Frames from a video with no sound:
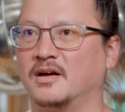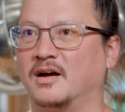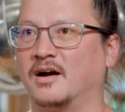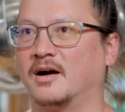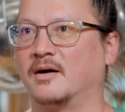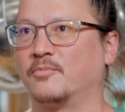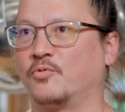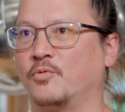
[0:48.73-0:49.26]

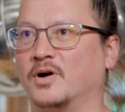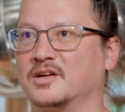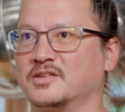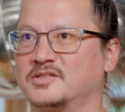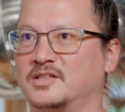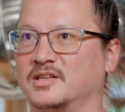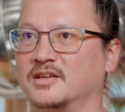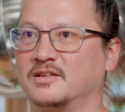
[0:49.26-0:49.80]

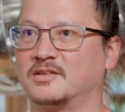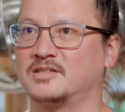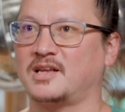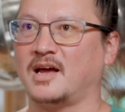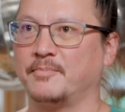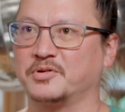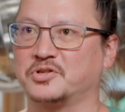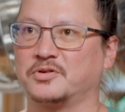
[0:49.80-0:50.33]
was the
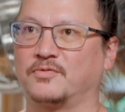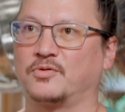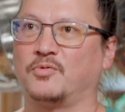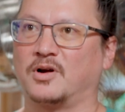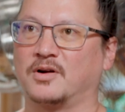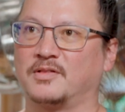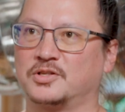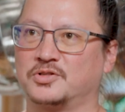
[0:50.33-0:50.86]
temperature of the
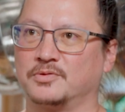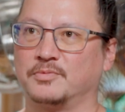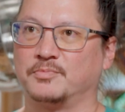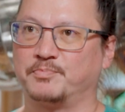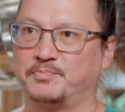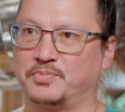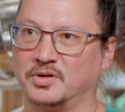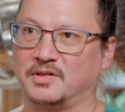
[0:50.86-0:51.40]
water that you
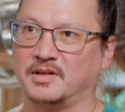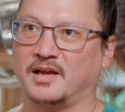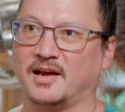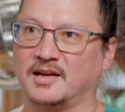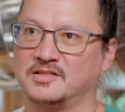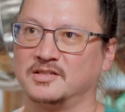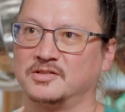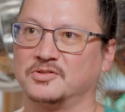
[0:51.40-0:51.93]
put the
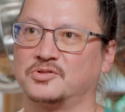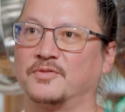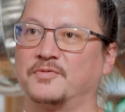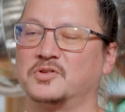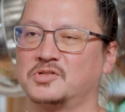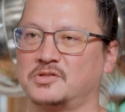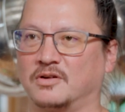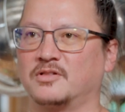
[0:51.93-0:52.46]
eggs into. So if
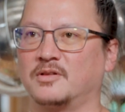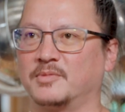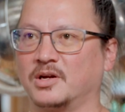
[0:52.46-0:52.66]
you start them